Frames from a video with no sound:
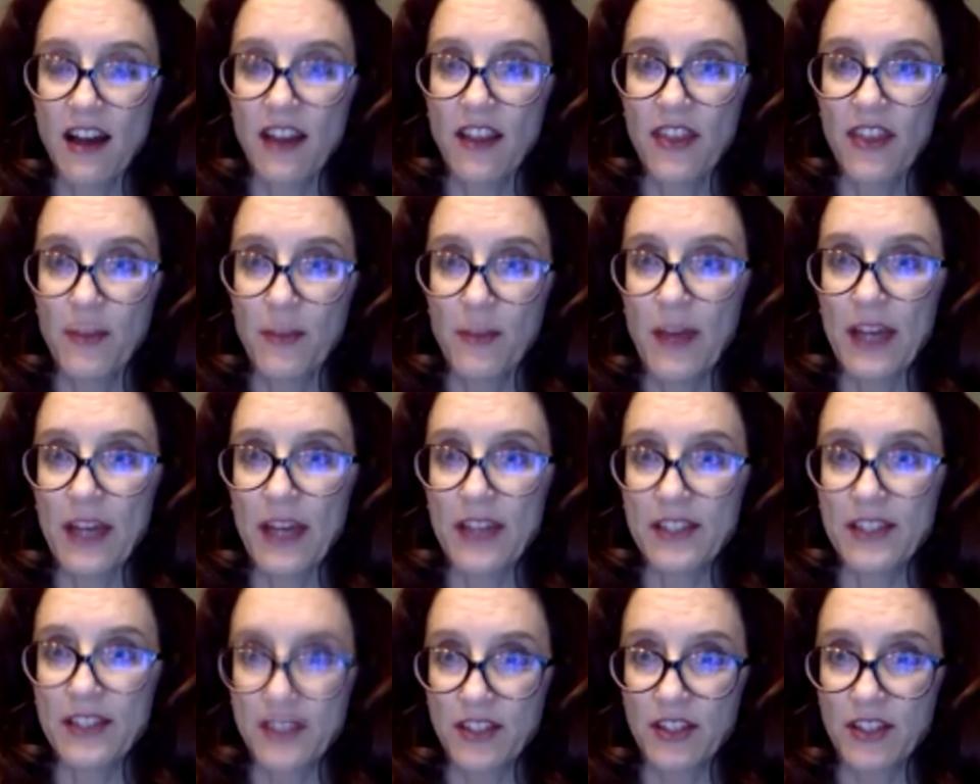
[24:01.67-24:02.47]
not the
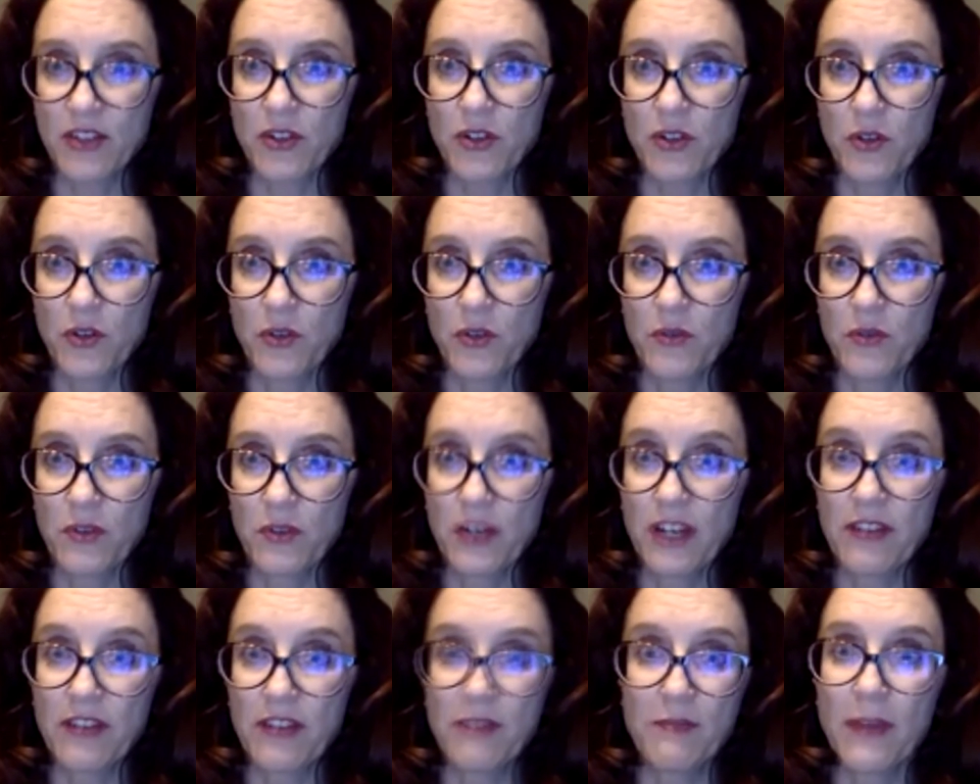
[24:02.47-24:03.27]
best
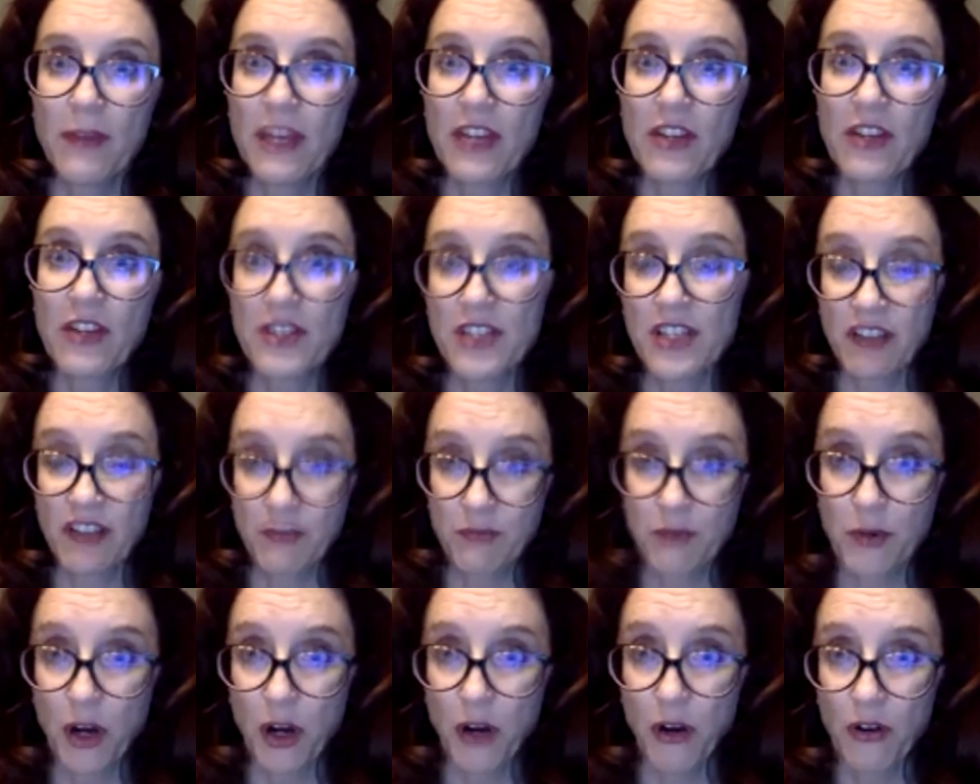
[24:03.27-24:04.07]
to kind of make
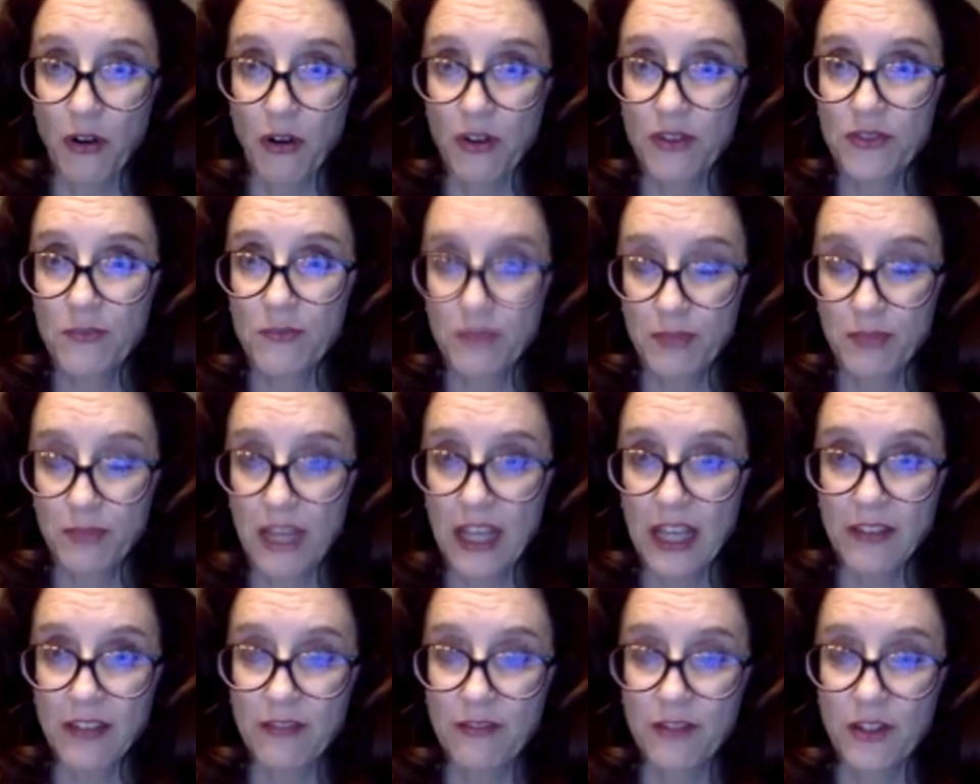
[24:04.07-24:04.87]
yourself broke
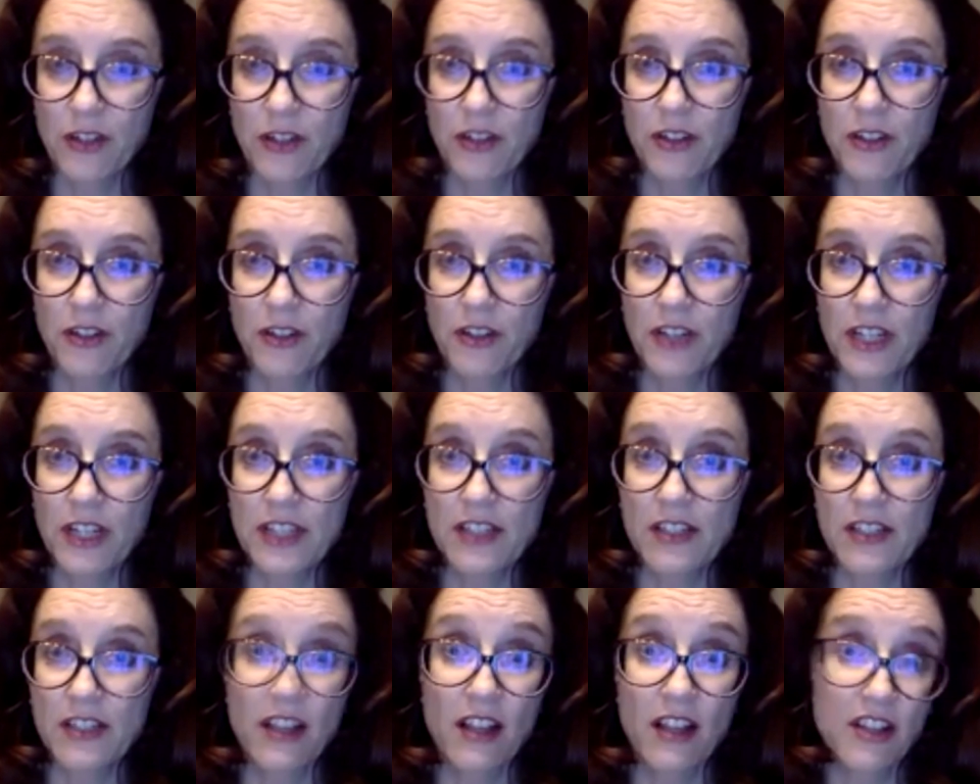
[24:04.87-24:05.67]
paying for your
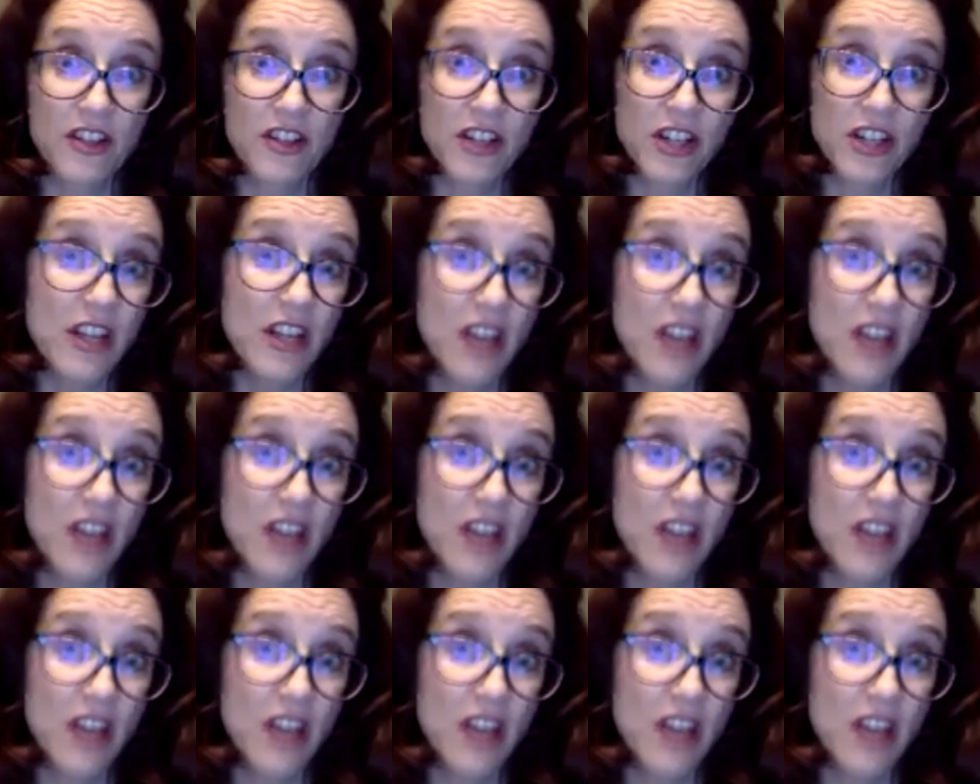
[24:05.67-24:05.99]
kid's college.